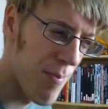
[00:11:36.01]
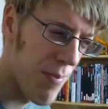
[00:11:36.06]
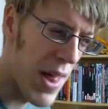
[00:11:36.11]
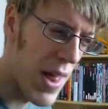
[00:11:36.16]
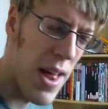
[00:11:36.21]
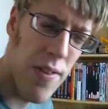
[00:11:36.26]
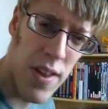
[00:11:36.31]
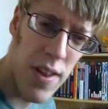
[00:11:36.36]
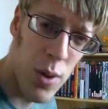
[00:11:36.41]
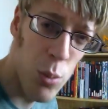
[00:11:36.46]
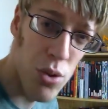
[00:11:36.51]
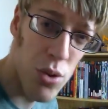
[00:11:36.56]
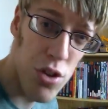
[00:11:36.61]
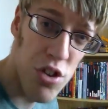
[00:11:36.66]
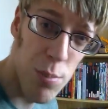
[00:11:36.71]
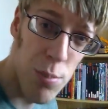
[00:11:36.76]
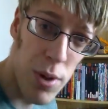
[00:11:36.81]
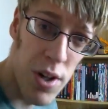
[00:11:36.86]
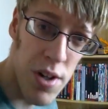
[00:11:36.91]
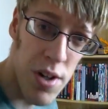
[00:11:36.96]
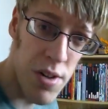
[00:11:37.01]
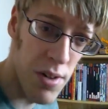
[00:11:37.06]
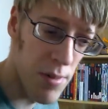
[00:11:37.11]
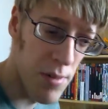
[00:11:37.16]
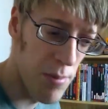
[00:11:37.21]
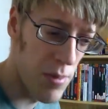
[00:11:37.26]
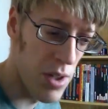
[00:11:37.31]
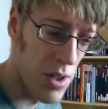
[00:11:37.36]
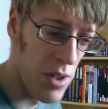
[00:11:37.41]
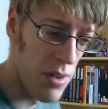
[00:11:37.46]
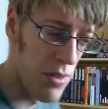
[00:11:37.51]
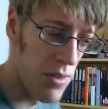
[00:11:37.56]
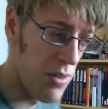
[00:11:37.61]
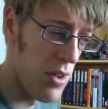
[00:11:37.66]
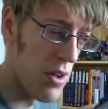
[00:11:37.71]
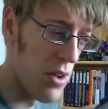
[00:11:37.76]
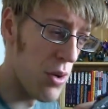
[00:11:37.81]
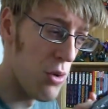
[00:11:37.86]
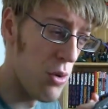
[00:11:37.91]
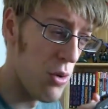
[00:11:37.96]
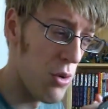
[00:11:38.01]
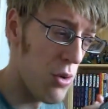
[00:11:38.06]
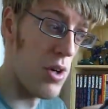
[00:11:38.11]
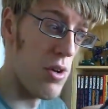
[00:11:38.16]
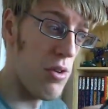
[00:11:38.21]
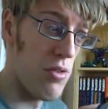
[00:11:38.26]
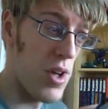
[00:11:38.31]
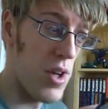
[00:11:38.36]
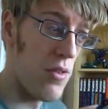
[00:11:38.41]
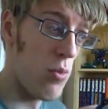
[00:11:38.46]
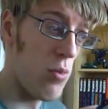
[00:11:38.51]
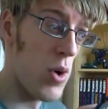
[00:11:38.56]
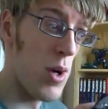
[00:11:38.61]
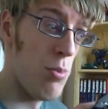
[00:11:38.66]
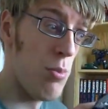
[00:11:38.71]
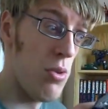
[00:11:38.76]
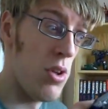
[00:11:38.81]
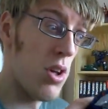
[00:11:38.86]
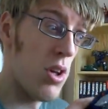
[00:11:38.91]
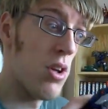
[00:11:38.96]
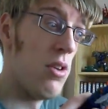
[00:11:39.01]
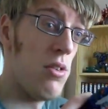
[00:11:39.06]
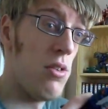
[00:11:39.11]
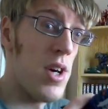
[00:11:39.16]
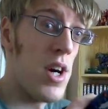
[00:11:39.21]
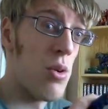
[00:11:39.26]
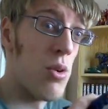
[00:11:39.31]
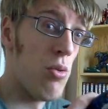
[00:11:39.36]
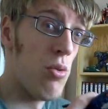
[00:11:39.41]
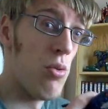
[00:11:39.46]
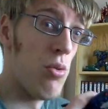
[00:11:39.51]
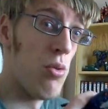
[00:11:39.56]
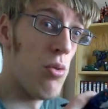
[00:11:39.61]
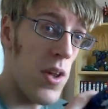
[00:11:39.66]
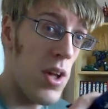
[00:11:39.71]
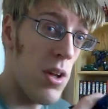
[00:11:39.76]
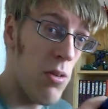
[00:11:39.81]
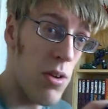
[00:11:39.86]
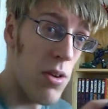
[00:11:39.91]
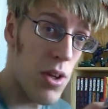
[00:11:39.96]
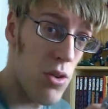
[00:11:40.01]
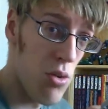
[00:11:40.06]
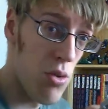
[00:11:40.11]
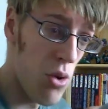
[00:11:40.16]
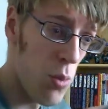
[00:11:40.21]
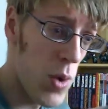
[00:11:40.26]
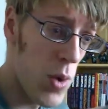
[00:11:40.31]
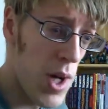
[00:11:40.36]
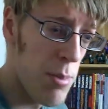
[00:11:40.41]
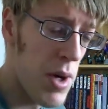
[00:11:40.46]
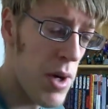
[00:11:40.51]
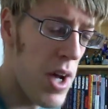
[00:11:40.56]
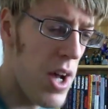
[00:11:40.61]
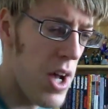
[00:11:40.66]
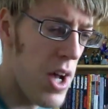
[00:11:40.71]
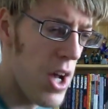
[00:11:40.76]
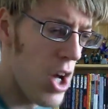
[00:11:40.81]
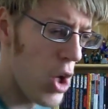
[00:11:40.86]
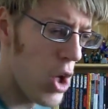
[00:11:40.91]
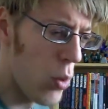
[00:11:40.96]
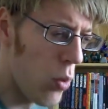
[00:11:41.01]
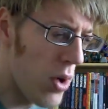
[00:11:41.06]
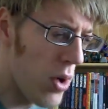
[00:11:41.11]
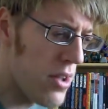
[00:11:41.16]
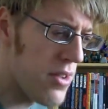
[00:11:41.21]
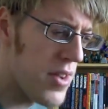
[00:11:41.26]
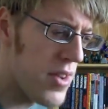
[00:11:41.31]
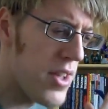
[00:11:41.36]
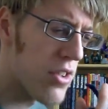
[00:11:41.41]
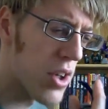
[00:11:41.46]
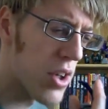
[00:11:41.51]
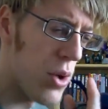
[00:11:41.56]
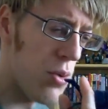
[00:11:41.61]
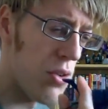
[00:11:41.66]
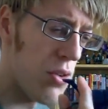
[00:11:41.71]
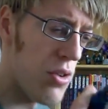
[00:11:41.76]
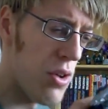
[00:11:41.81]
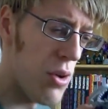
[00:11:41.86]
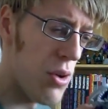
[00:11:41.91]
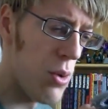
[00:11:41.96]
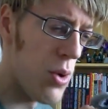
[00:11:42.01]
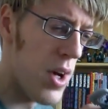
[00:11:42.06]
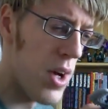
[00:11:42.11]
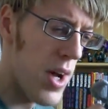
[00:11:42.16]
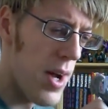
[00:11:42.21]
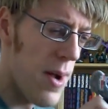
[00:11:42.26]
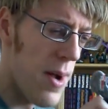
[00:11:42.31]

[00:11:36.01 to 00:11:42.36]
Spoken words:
That thing was a spider, and you know, spiders have webs and it can dangle from the thing like it's on a web. What is this going to do?